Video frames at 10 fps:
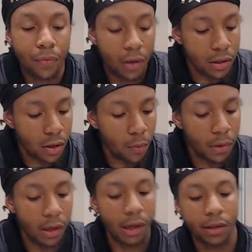There's so
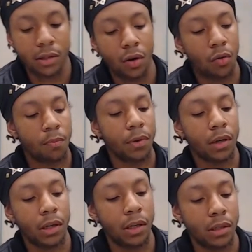many, like this whole
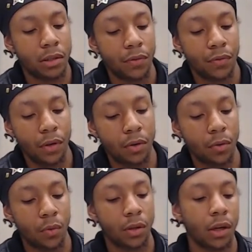book is
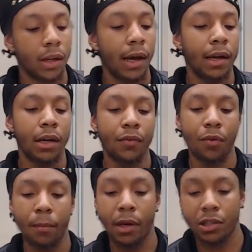filled with a lot of
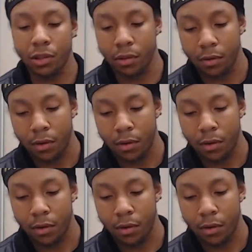information,